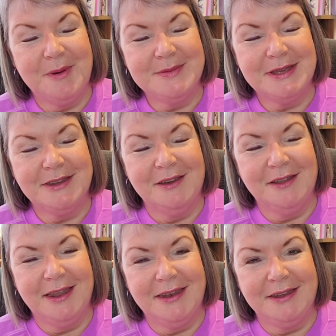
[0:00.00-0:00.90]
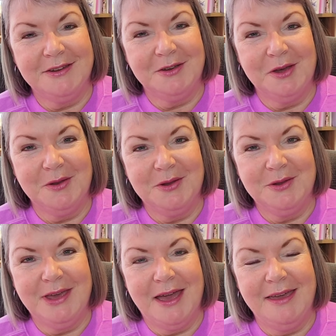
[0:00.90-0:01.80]
my website,
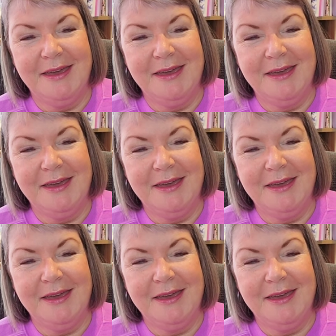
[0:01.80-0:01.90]
YarnAddict.co.uk.